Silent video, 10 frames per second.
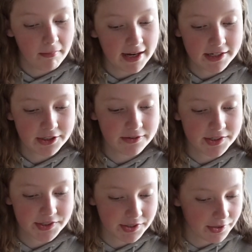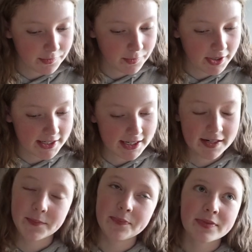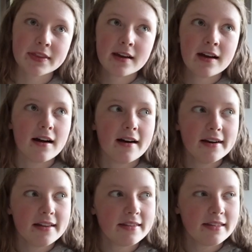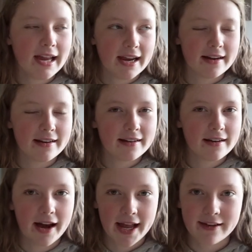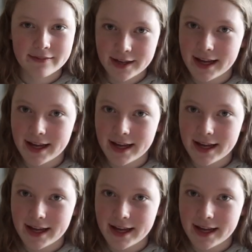made you start riding? I think I have